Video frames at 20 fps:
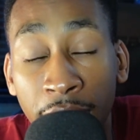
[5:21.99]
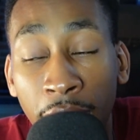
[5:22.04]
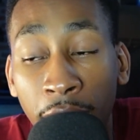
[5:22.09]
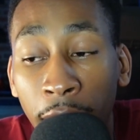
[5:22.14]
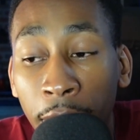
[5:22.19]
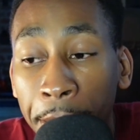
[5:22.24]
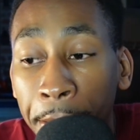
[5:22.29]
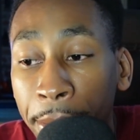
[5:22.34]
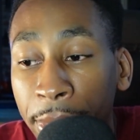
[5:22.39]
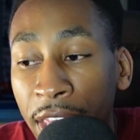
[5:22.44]

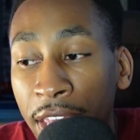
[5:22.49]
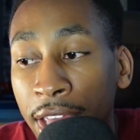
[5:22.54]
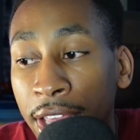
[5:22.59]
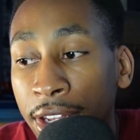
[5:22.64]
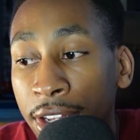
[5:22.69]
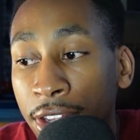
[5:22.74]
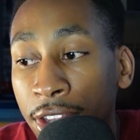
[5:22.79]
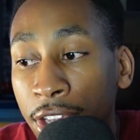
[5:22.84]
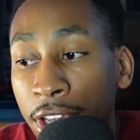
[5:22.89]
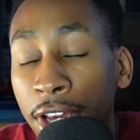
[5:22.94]

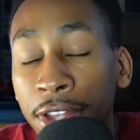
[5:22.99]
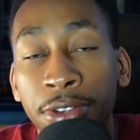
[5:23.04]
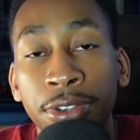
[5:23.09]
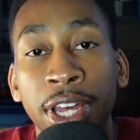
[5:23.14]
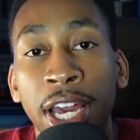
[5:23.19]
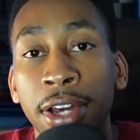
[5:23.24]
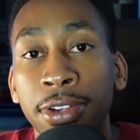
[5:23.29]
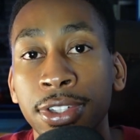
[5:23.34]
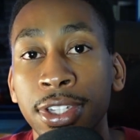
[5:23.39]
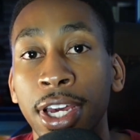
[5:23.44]
And the other
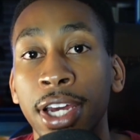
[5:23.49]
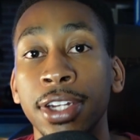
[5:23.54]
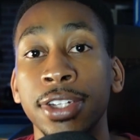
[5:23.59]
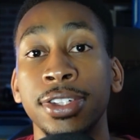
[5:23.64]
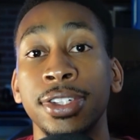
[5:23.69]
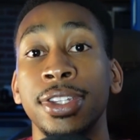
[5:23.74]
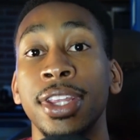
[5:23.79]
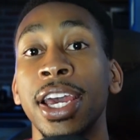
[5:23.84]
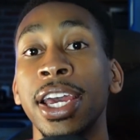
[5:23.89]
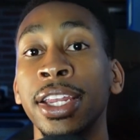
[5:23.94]
downside
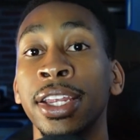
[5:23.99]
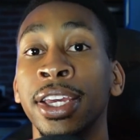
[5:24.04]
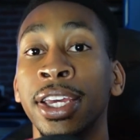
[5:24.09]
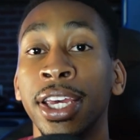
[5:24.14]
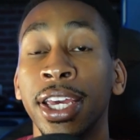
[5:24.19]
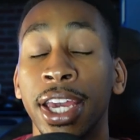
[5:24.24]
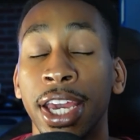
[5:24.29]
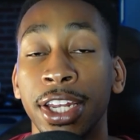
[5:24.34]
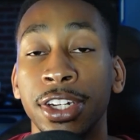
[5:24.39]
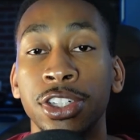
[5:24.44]
is that
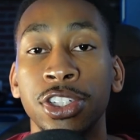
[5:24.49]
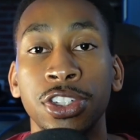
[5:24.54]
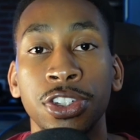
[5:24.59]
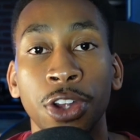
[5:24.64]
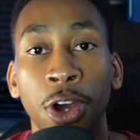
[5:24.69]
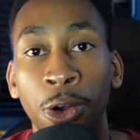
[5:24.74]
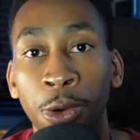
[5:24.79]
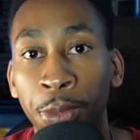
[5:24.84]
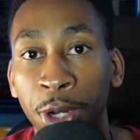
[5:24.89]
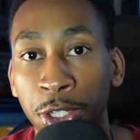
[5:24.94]
it's
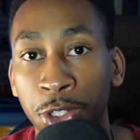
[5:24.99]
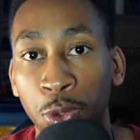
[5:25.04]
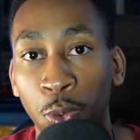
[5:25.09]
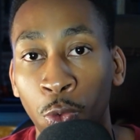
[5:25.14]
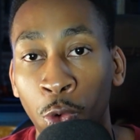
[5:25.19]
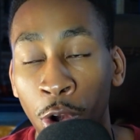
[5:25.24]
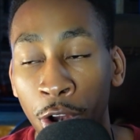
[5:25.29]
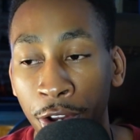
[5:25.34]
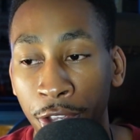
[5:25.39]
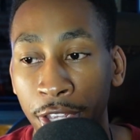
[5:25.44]
so much
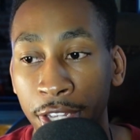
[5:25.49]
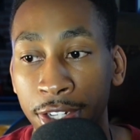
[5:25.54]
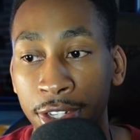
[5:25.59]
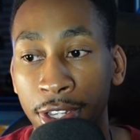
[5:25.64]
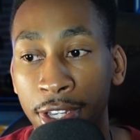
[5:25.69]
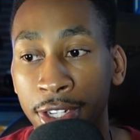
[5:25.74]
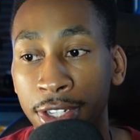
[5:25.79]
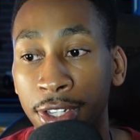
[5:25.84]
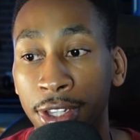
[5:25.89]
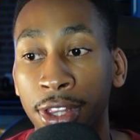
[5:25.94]
work.
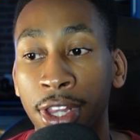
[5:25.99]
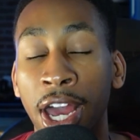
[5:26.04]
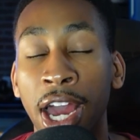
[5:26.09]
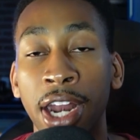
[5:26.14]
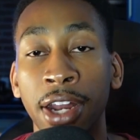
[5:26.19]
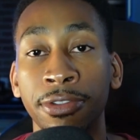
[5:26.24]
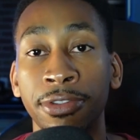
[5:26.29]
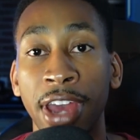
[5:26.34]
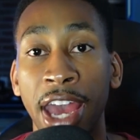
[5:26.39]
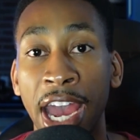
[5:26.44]
It's a lot
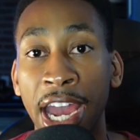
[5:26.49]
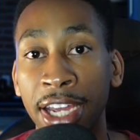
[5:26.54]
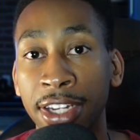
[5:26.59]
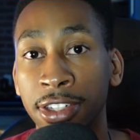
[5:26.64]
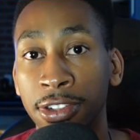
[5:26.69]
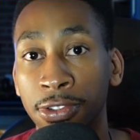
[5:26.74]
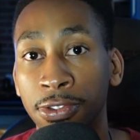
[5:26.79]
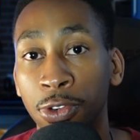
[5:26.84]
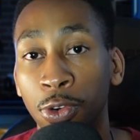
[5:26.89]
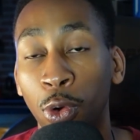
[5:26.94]
of
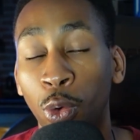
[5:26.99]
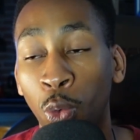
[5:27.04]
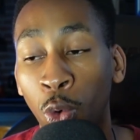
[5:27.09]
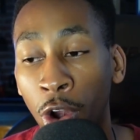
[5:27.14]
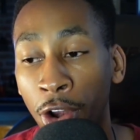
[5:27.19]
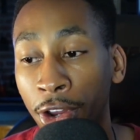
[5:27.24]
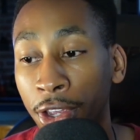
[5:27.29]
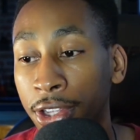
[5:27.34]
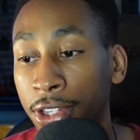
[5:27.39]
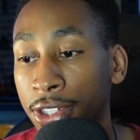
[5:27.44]
active
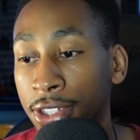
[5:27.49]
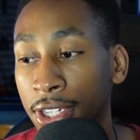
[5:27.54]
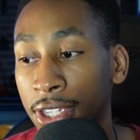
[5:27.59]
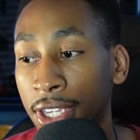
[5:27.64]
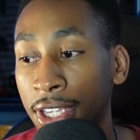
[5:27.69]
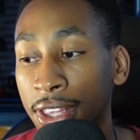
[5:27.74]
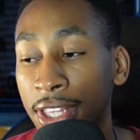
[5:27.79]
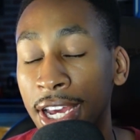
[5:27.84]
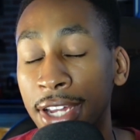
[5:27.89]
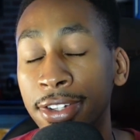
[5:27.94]
work to
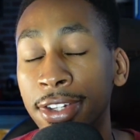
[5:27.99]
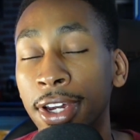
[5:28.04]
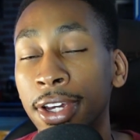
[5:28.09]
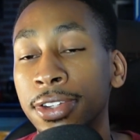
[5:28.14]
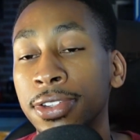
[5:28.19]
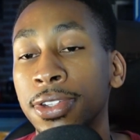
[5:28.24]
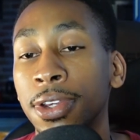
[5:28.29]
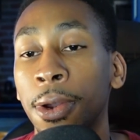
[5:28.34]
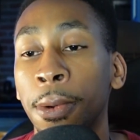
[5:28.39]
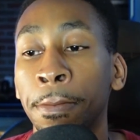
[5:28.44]
get that done.
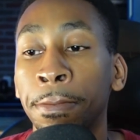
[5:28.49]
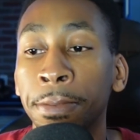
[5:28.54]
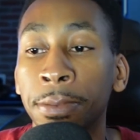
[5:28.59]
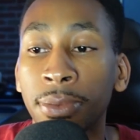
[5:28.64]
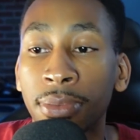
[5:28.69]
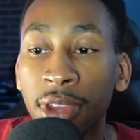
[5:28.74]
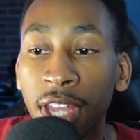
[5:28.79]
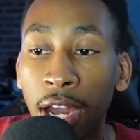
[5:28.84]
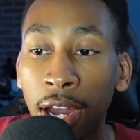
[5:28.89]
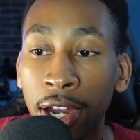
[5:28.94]
So
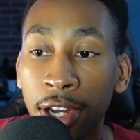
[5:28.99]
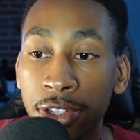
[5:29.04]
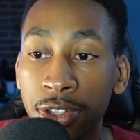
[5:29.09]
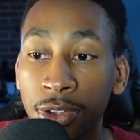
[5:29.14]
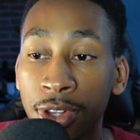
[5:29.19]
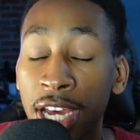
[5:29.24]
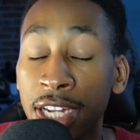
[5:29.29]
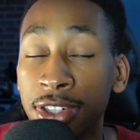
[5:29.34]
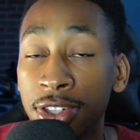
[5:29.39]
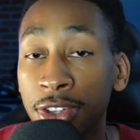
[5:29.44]

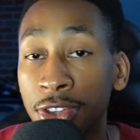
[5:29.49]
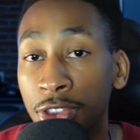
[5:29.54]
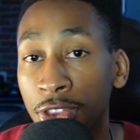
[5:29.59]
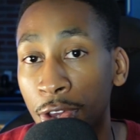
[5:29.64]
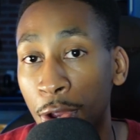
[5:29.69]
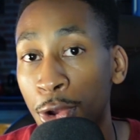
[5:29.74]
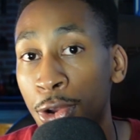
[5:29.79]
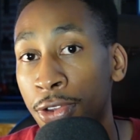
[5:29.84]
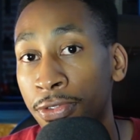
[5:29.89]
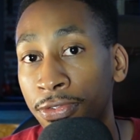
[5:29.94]
that's the
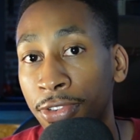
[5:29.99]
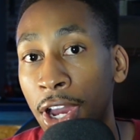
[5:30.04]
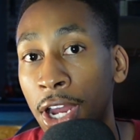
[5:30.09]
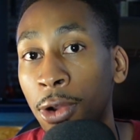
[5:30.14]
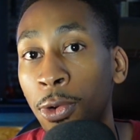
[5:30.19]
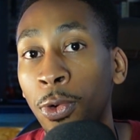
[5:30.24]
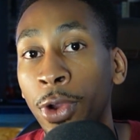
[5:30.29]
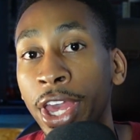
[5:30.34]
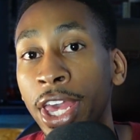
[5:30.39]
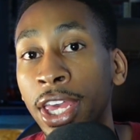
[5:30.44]
third and final
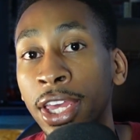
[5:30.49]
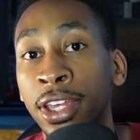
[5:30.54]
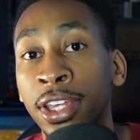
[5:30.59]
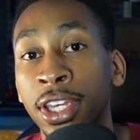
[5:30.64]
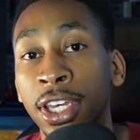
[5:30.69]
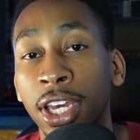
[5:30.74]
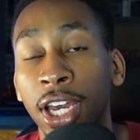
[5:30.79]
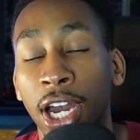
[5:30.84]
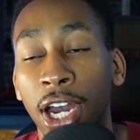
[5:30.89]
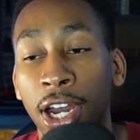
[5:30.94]
way,
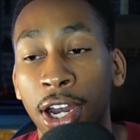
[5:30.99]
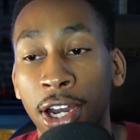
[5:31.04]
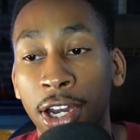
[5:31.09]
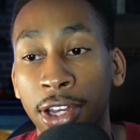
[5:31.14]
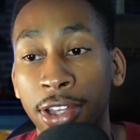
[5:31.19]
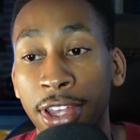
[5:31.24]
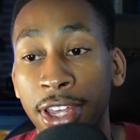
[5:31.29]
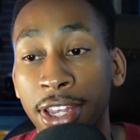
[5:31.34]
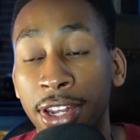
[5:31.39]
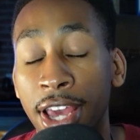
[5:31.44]

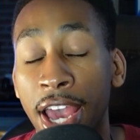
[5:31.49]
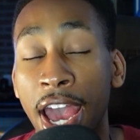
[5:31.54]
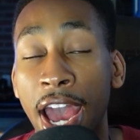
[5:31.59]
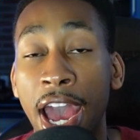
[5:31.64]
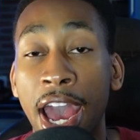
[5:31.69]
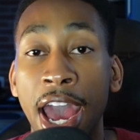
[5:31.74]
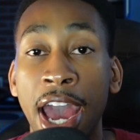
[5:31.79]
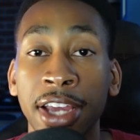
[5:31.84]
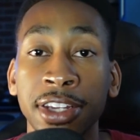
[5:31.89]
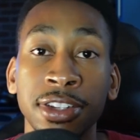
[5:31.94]

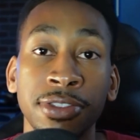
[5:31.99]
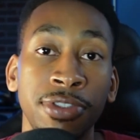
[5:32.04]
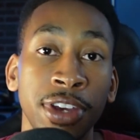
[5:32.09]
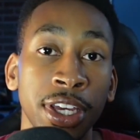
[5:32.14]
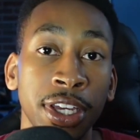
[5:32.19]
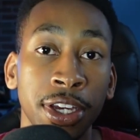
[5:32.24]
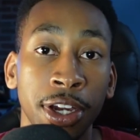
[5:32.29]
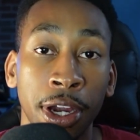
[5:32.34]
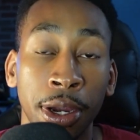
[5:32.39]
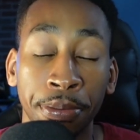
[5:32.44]
active
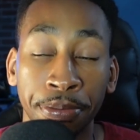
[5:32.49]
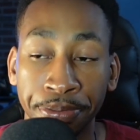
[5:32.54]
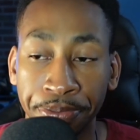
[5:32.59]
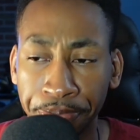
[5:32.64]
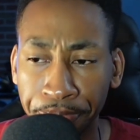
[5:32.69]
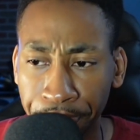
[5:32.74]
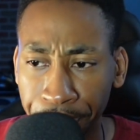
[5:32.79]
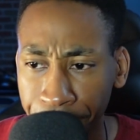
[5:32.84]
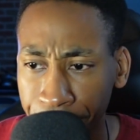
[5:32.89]
income.